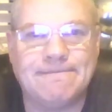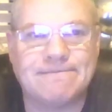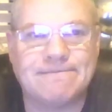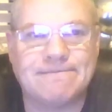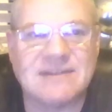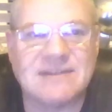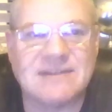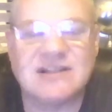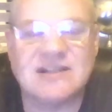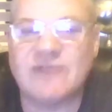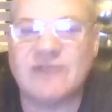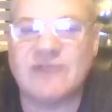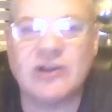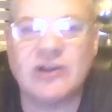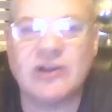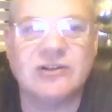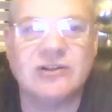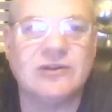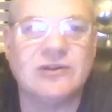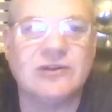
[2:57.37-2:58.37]
It's in a very
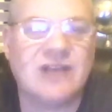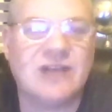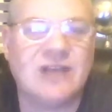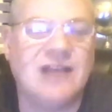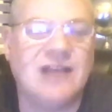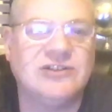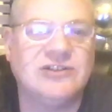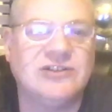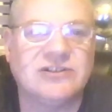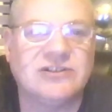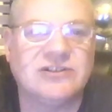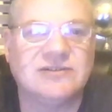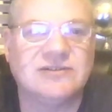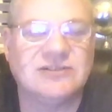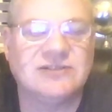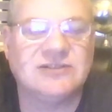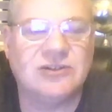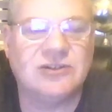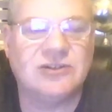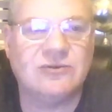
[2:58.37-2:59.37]
good location,
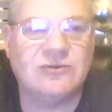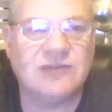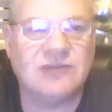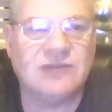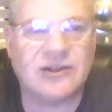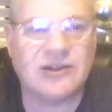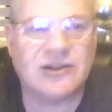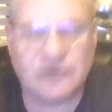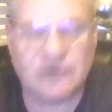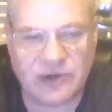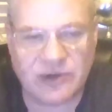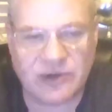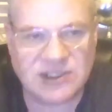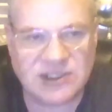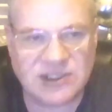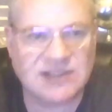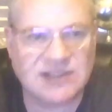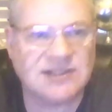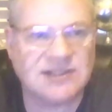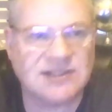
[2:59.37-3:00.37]
so a lot of
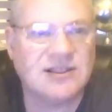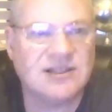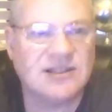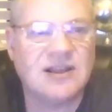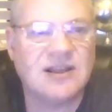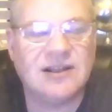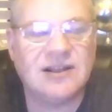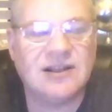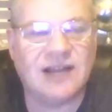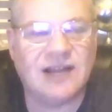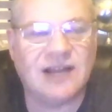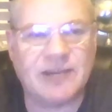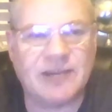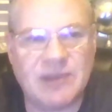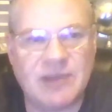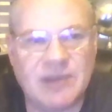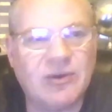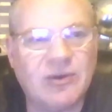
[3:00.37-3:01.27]
tourists, a lot of people